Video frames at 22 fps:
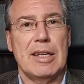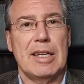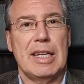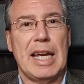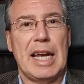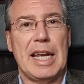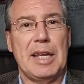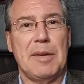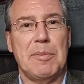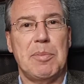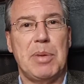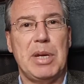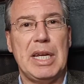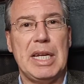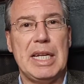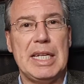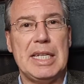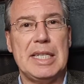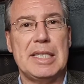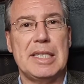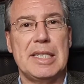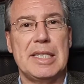getting
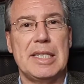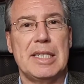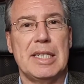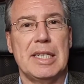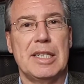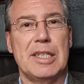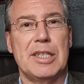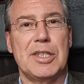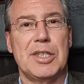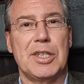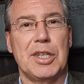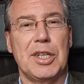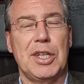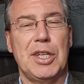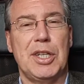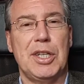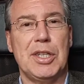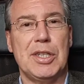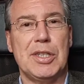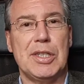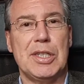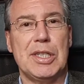peace and
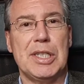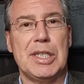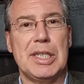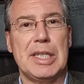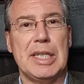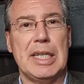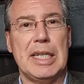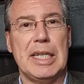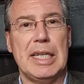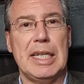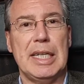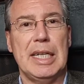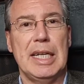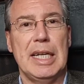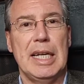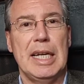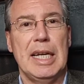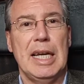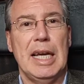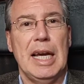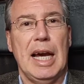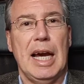security,
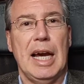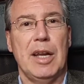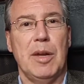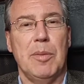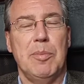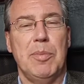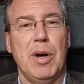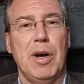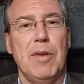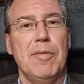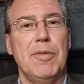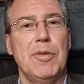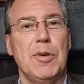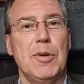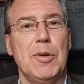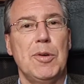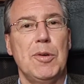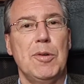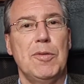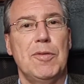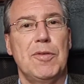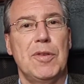and above
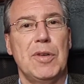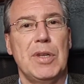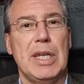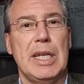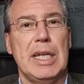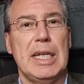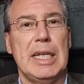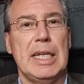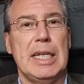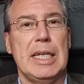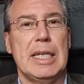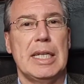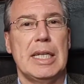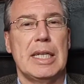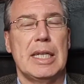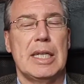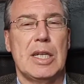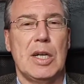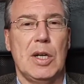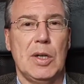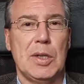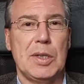all for the
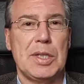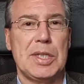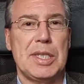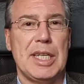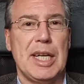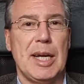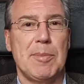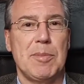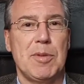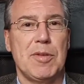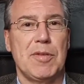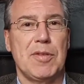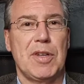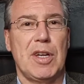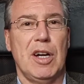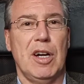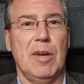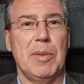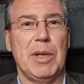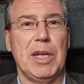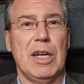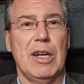concept of
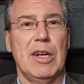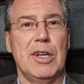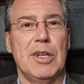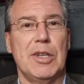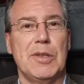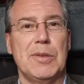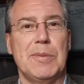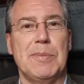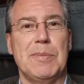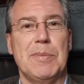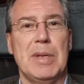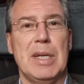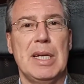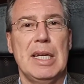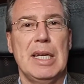coming home.